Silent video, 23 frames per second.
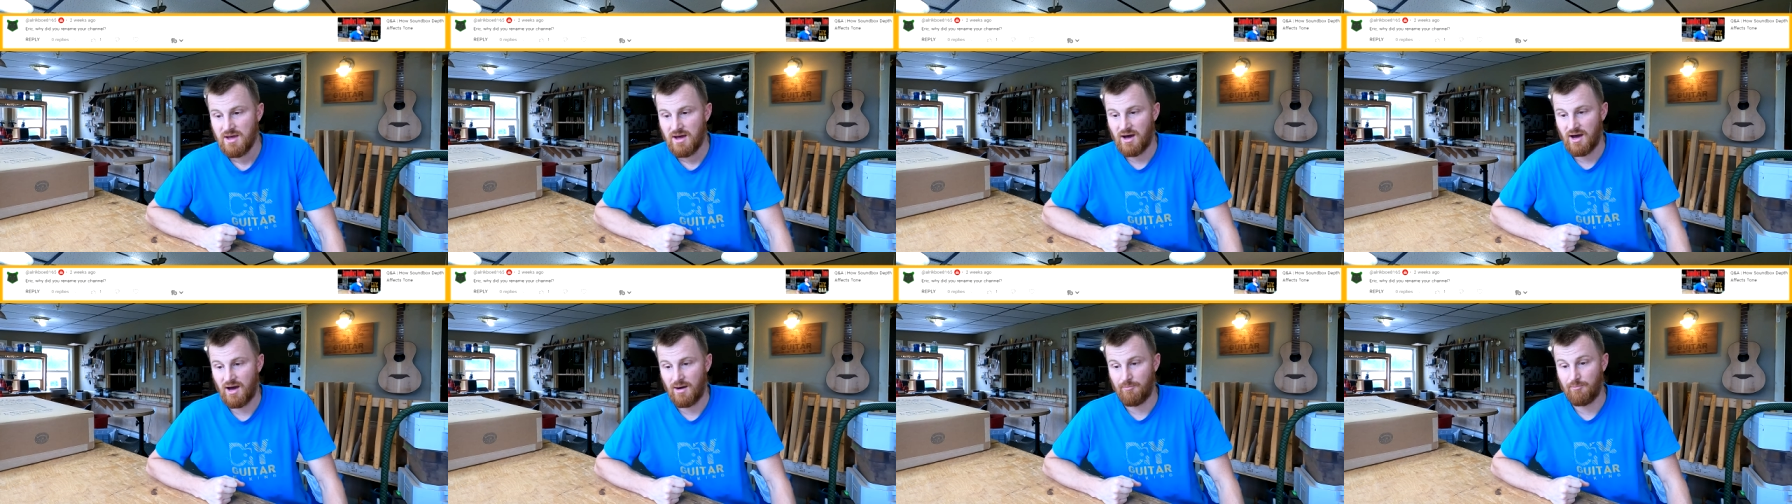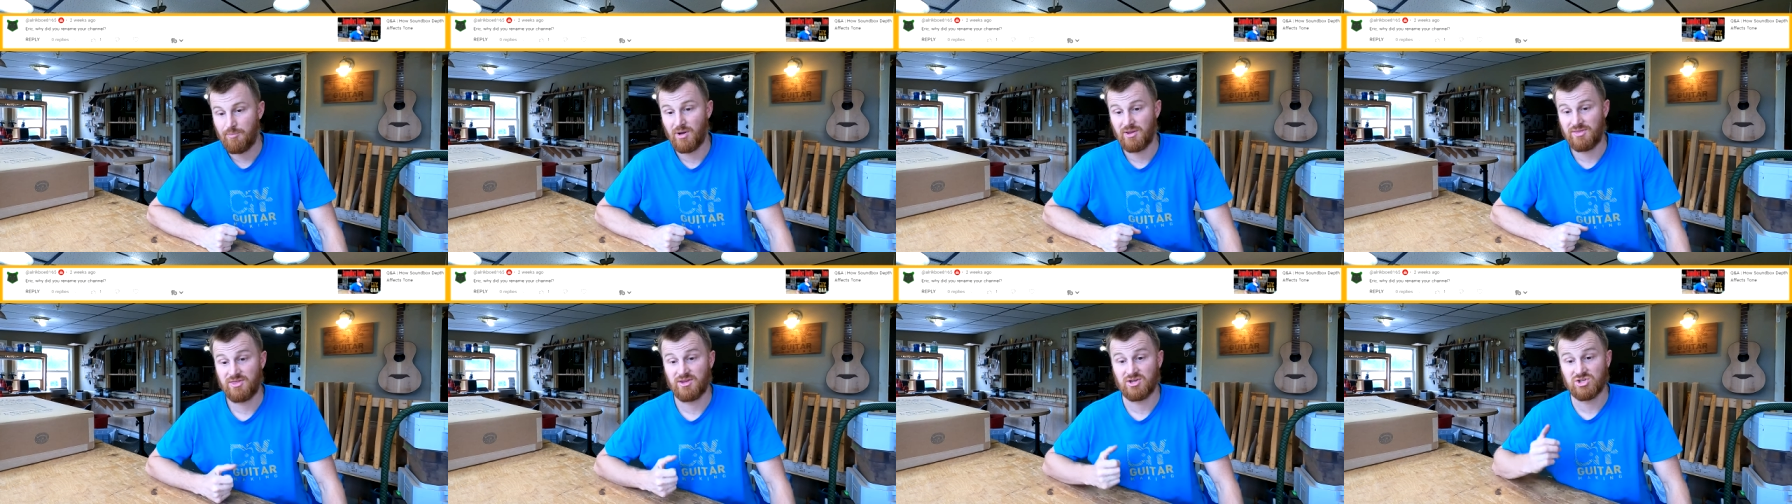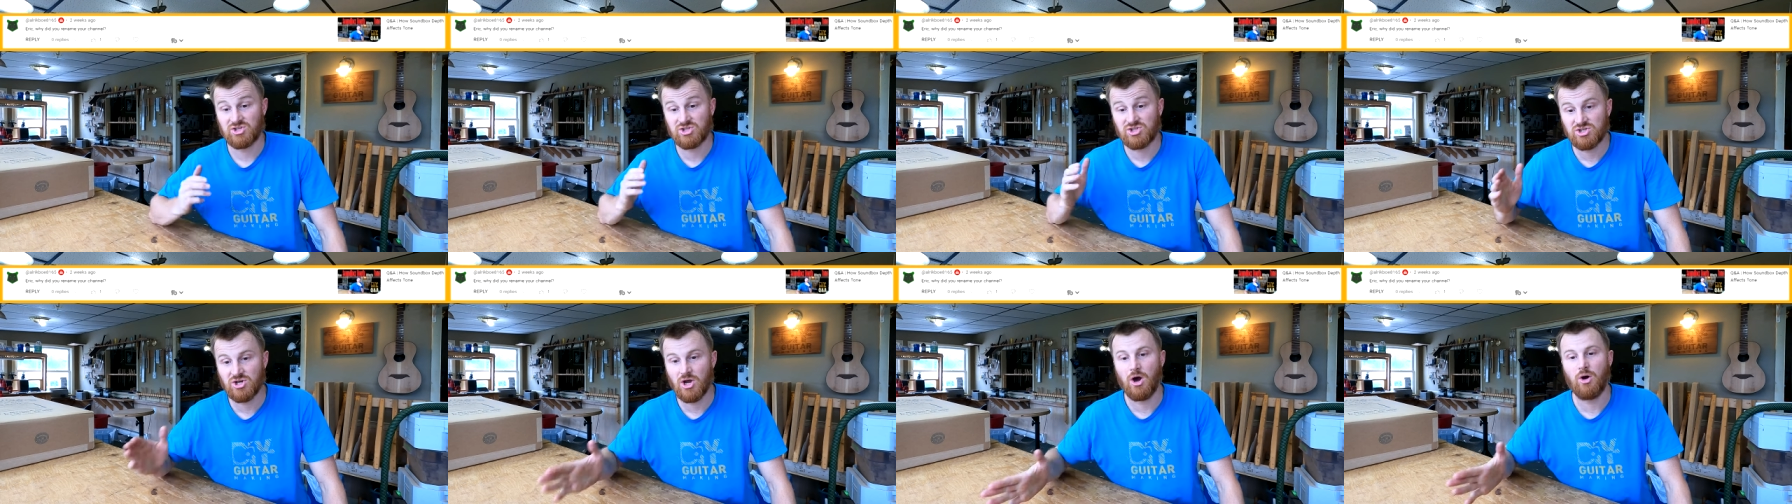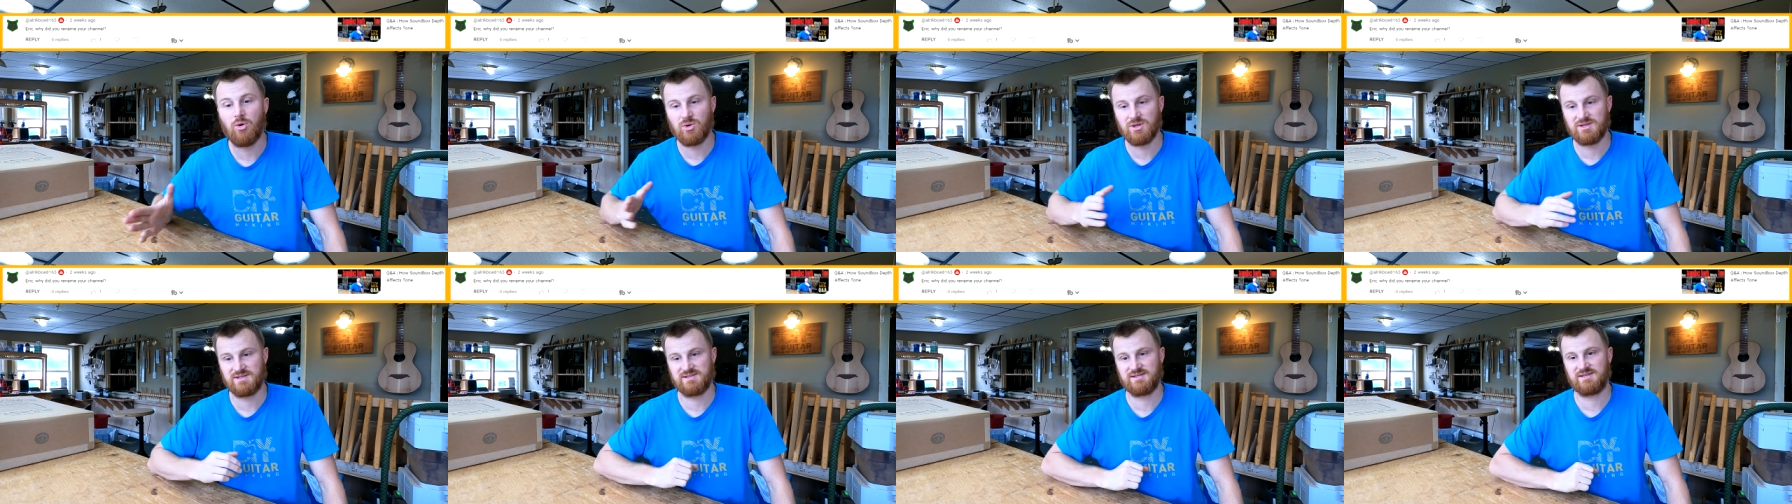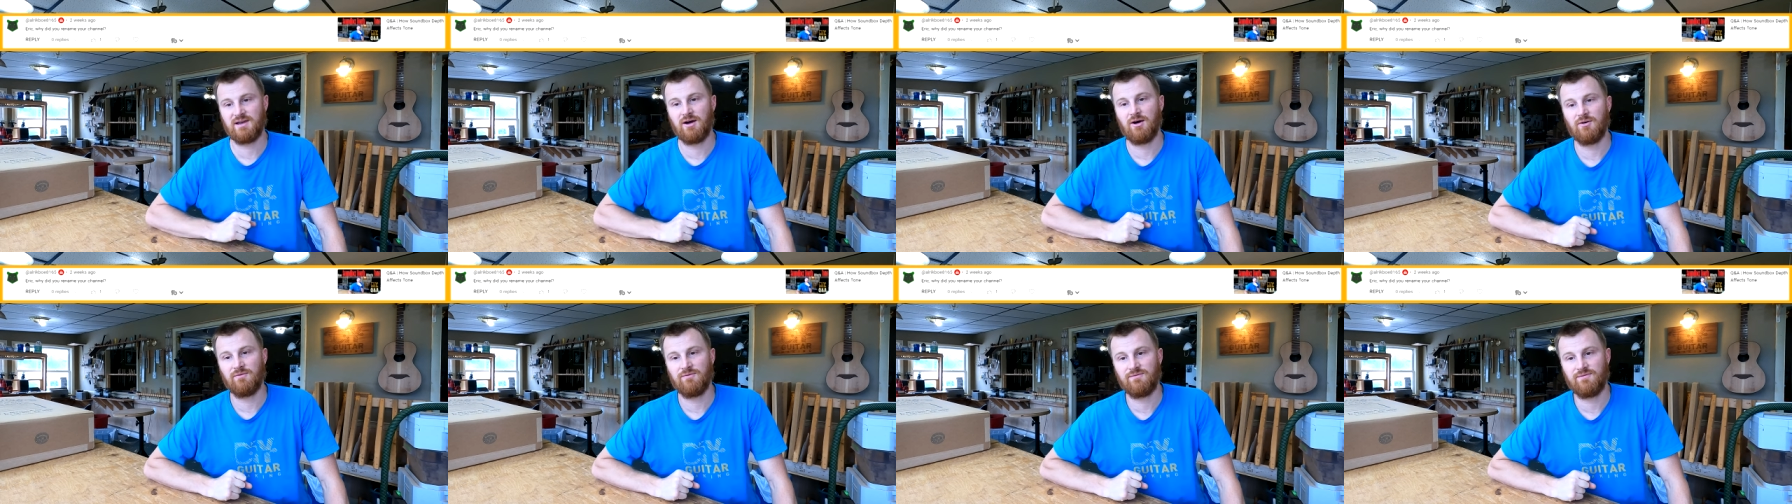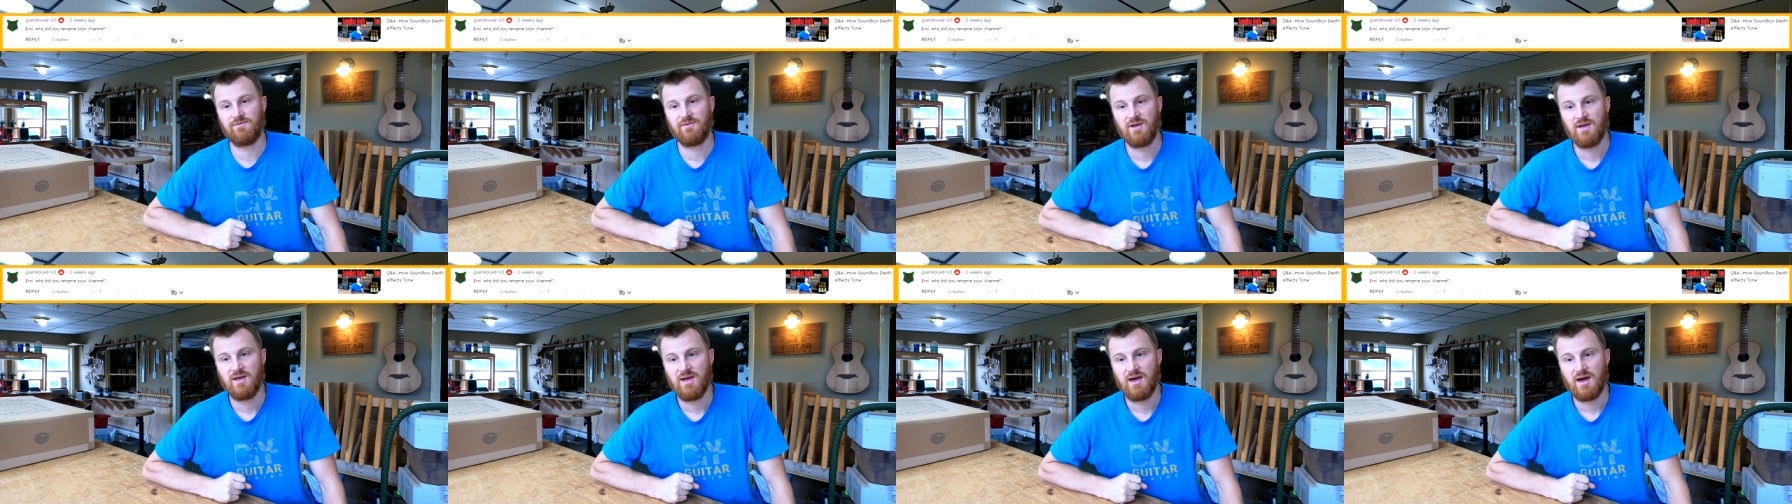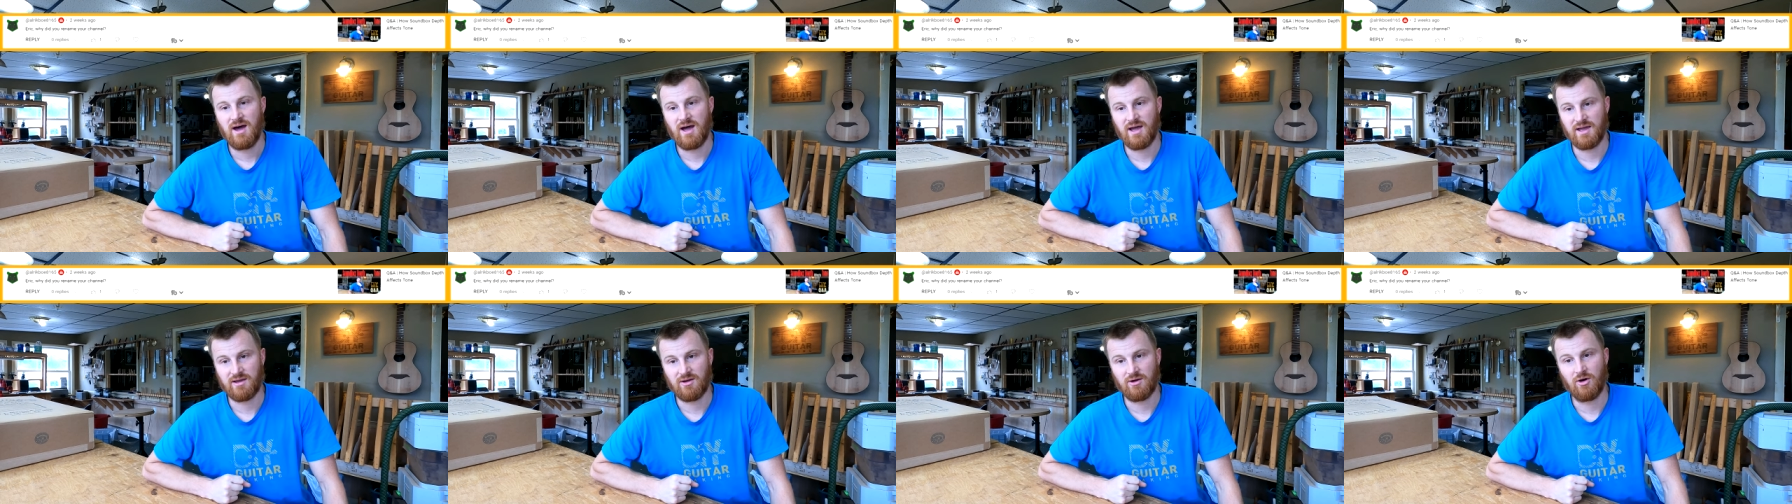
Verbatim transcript: Um, but the show itself I